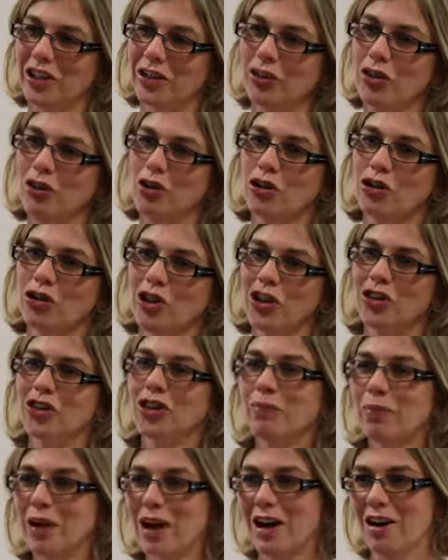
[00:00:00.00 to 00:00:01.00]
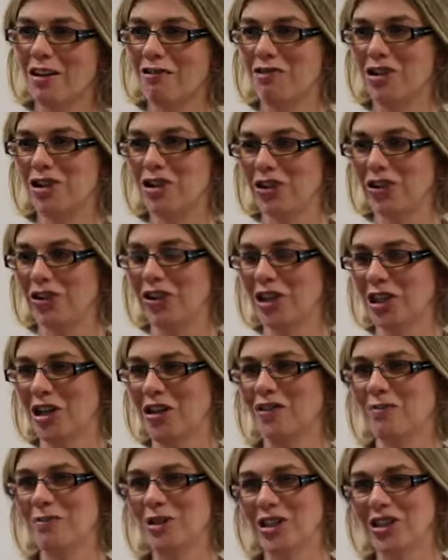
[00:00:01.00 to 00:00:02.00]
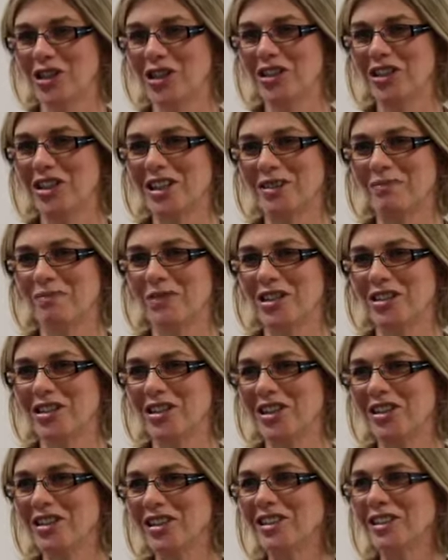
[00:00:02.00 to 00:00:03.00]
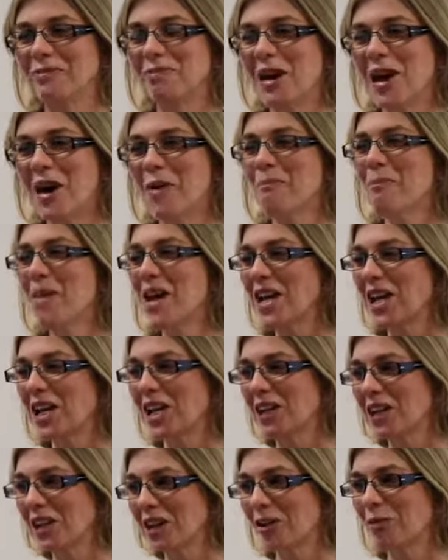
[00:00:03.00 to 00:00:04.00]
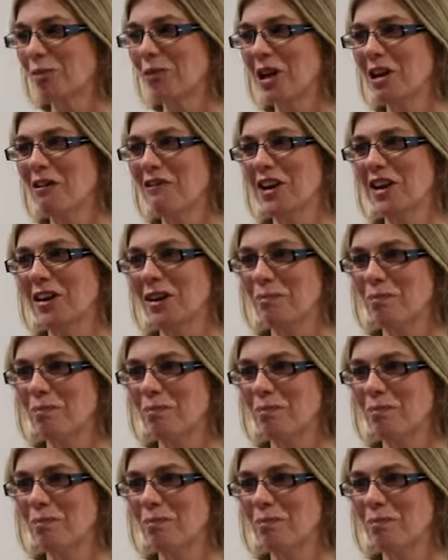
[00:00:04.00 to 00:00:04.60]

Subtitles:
It's not just about reducing our emergency admissions, it's about making the experience